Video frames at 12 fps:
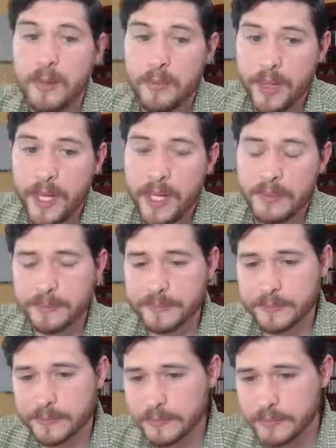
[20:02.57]
but
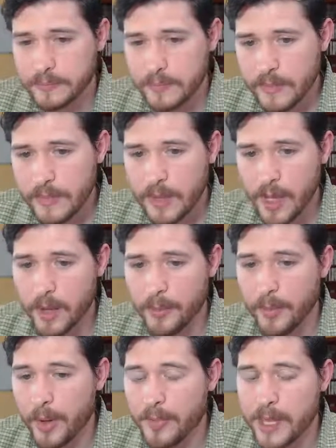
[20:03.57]

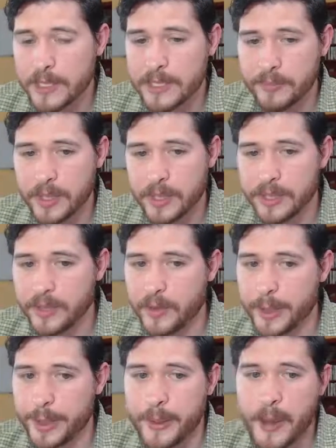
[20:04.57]
that's something
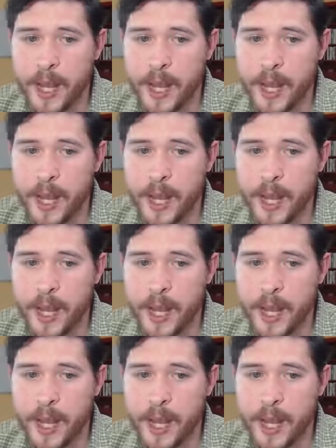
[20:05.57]
different.